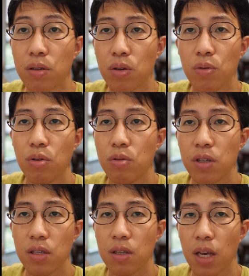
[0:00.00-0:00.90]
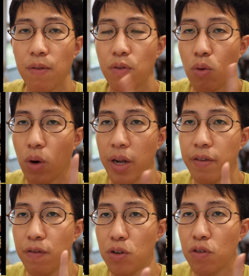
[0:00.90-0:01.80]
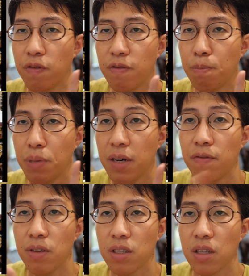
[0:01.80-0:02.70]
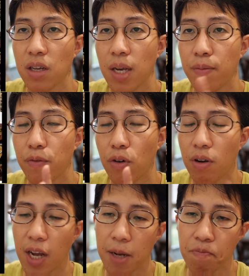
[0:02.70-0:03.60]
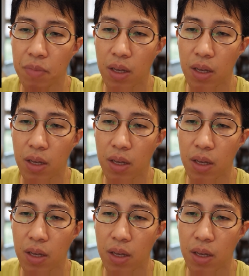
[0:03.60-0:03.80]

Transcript: So don't just aim for 1 view per visitor, aim for like